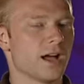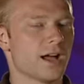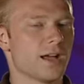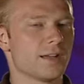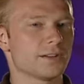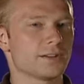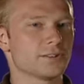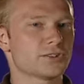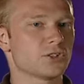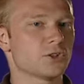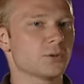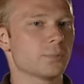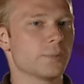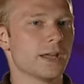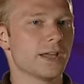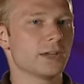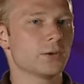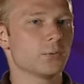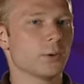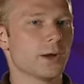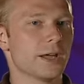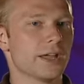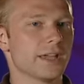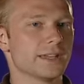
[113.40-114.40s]
There's two
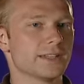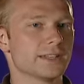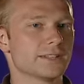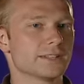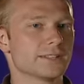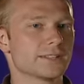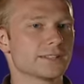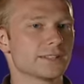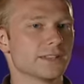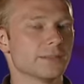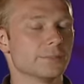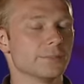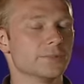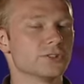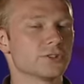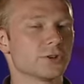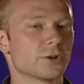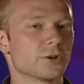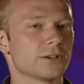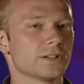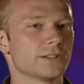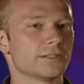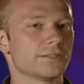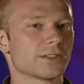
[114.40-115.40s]
main ways. The
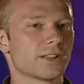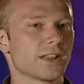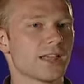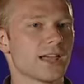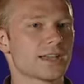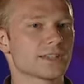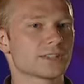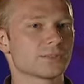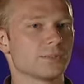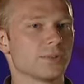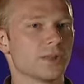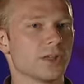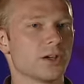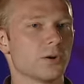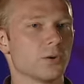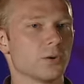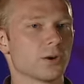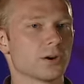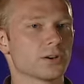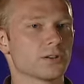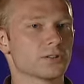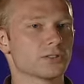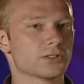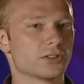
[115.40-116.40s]
majority of glass
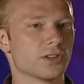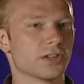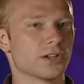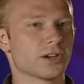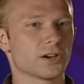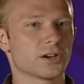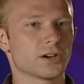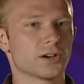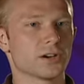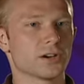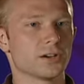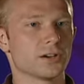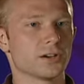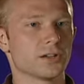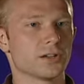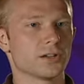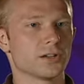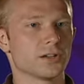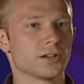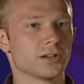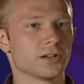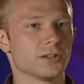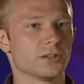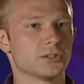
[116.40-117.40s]
blowers learn
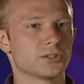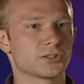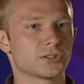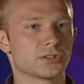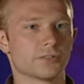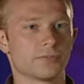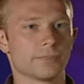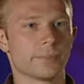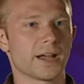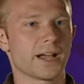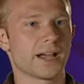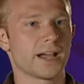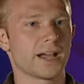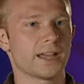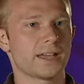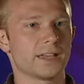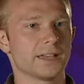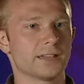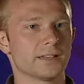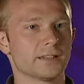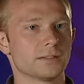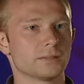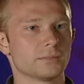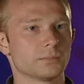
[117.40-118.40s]
just sort of
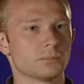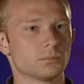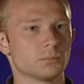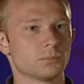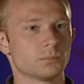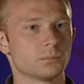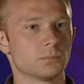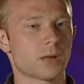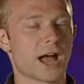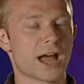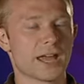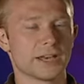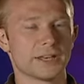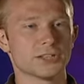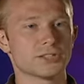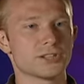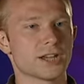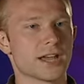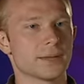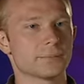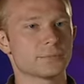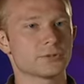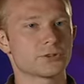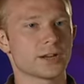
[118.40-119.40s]
by
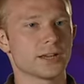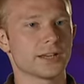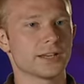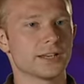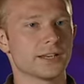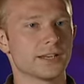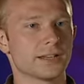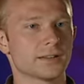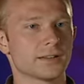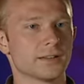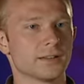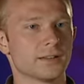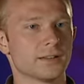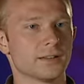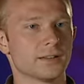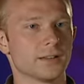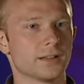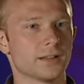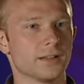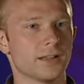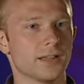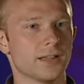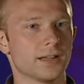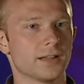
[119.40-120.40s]
on-the-job training.
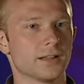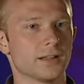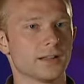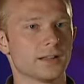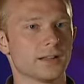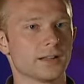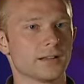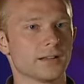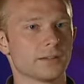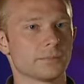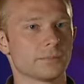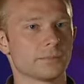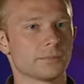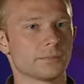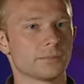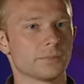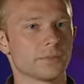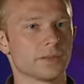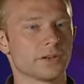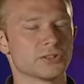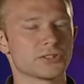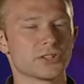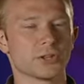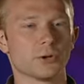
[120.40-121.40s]

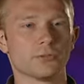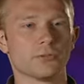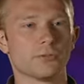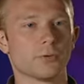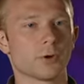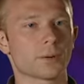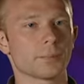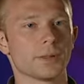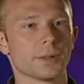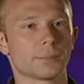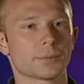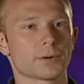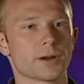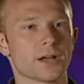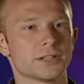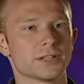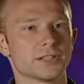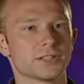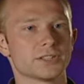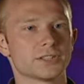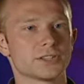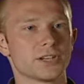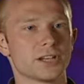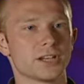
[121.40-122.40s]
There's no formal
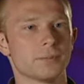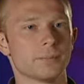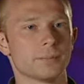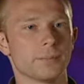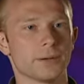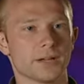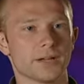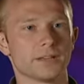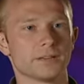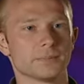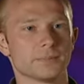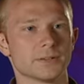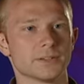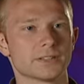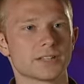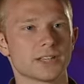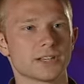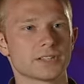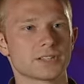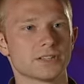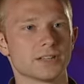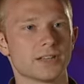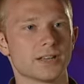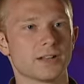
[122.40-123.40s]
apprenticeship, but
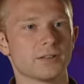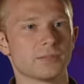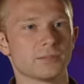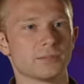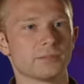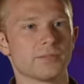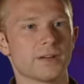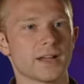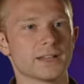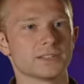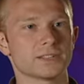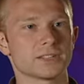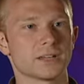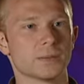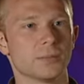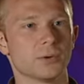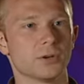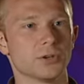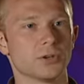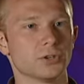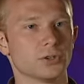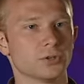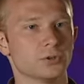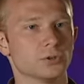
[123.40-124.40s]
essentially they'll find
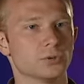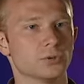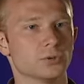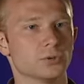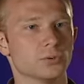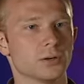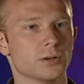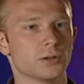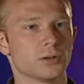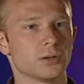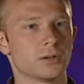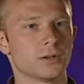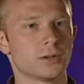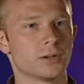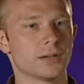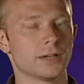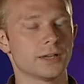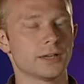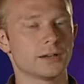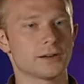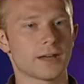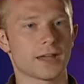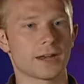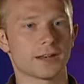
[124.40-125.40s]
someone who,
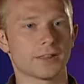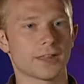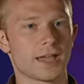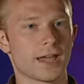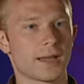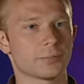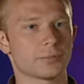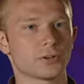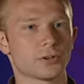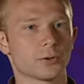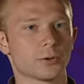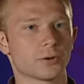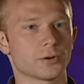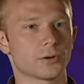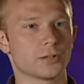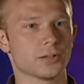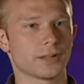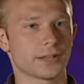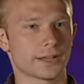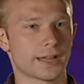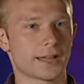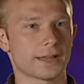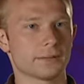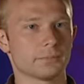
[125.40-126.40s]
either at a laboratory
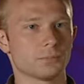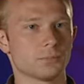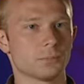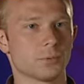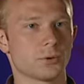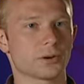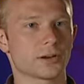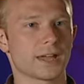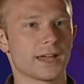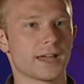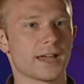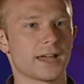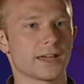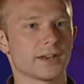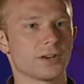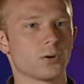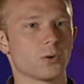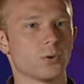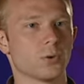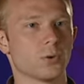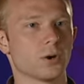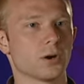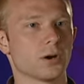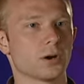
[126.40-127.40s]
like I work at
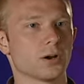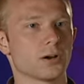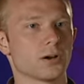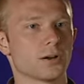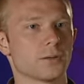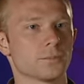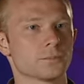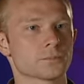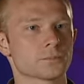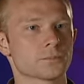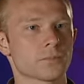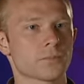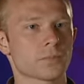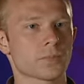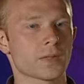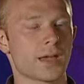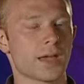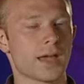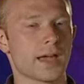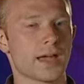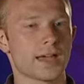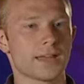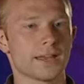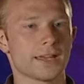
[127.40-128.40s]
or
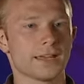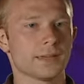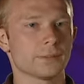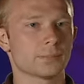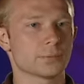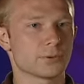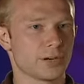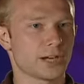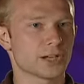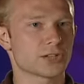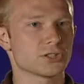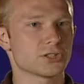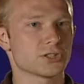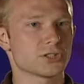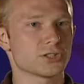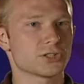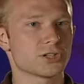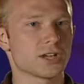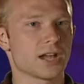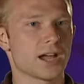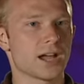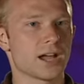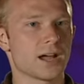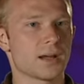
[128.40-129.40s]
at a production
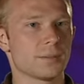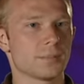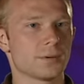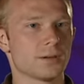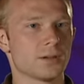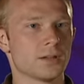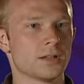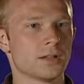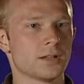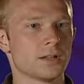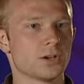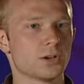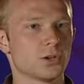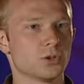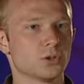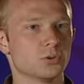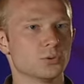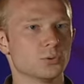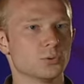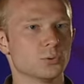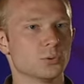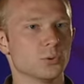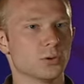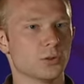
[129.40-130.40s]
shop,
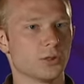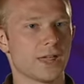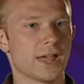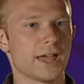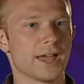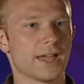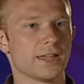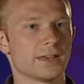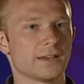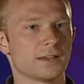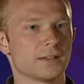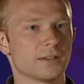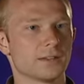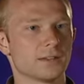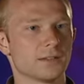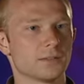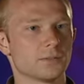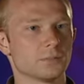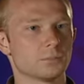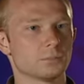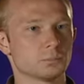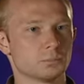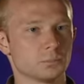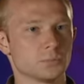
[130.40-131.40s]
who will then
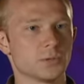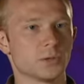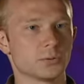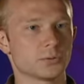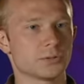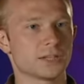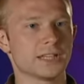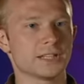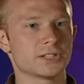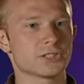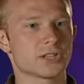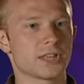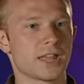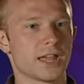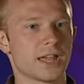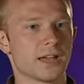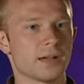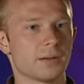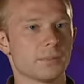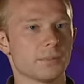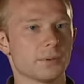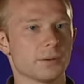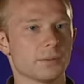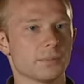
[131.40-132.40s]
teach
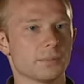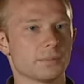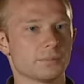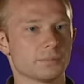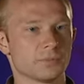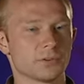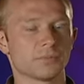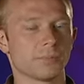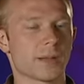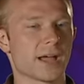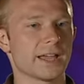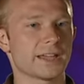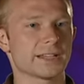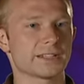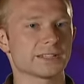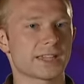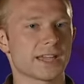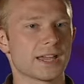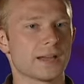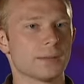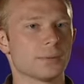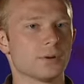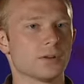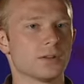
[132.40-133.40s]
them sort of by
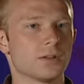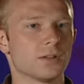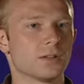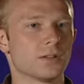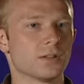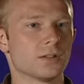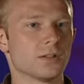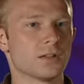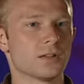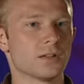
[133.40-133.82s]
example.